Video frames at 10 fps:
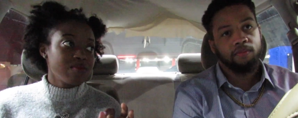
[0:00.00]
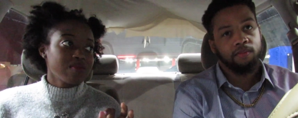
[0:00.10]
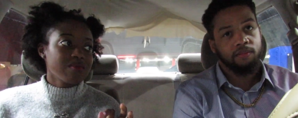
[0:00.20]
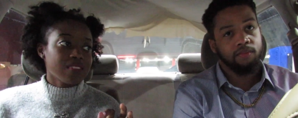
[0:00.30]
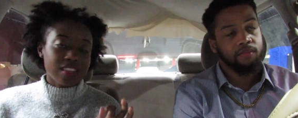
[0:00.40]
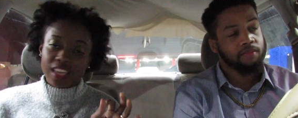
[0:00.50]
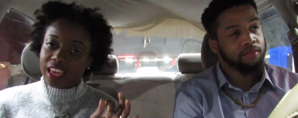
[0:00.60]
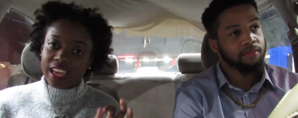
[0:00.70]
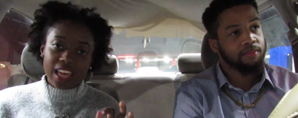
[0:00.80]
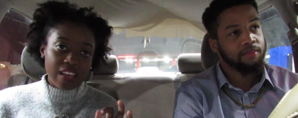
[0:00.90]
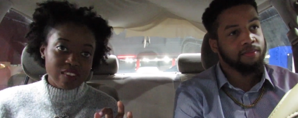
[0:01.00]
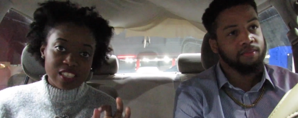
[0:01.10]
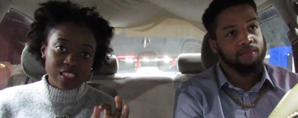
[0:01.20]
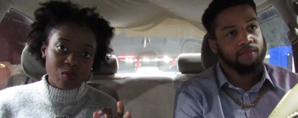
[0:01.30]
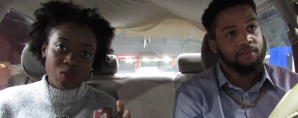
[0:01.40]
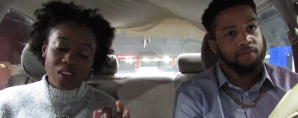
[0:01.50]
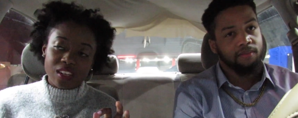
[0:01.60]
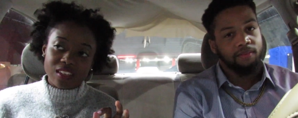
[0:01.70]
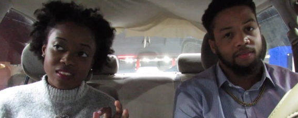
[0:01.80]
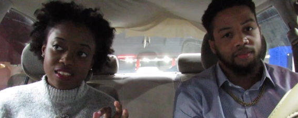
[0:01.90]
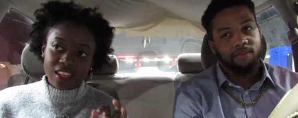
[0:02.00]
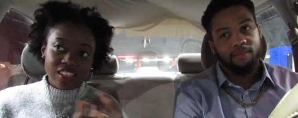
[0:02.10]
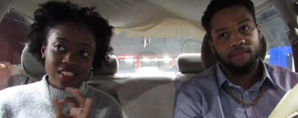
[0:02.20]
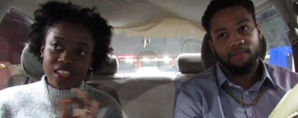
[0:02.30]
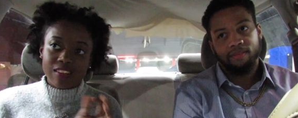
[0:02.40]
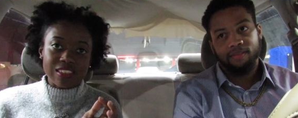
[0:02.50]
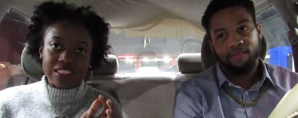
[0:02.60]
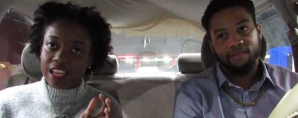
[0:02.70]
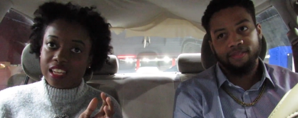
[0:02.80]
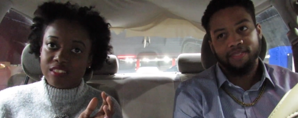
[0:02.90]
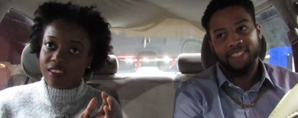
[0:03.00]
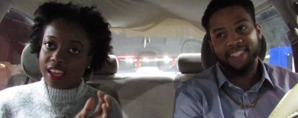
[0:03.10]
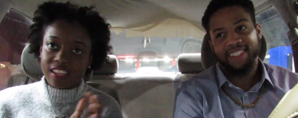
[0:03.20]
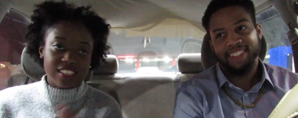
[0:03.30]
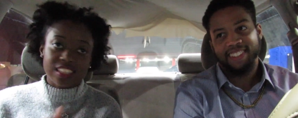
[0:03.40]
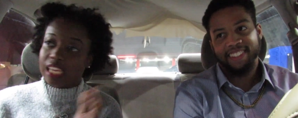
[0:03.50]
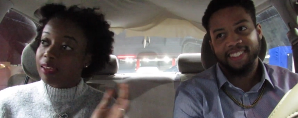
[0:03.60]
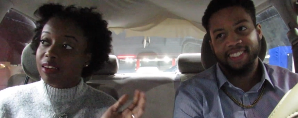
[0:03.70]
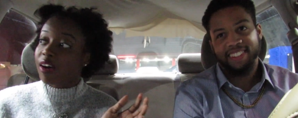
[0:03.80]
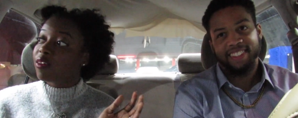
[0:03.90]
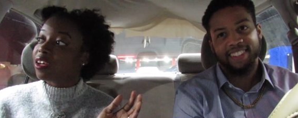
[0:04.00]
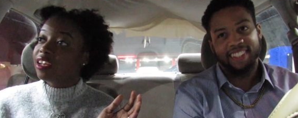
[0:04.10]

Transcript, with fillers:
Speaker 1: Mm-hmm. You can't have just one. You just never satisfied. you just keep going